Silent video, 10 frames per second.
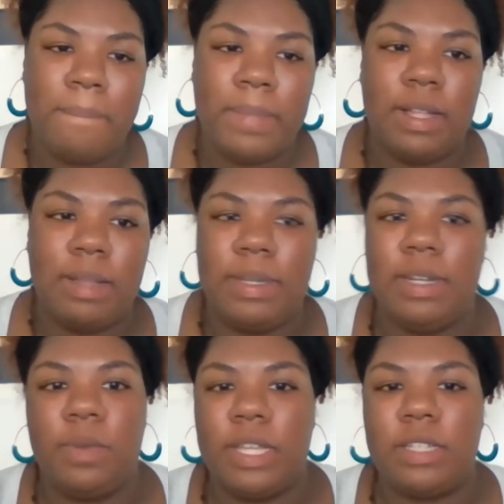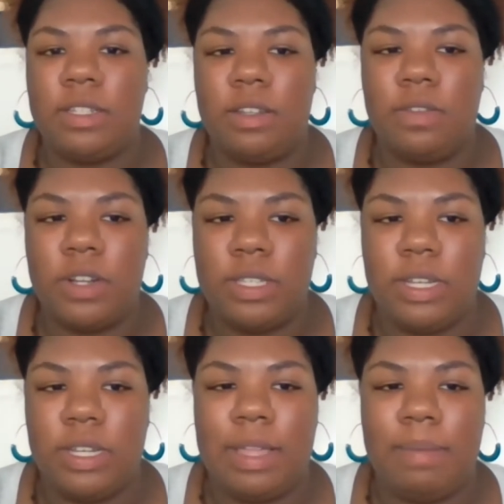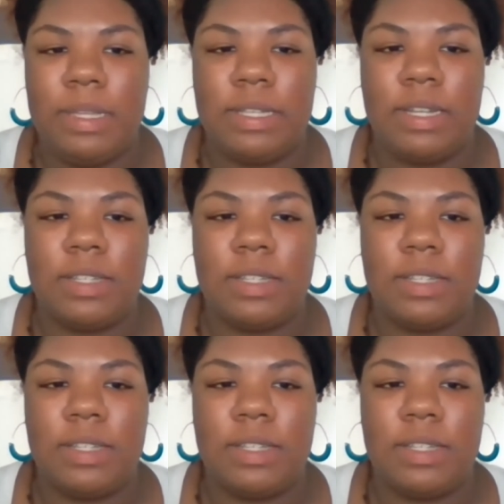And in relation to diversity, that means that it's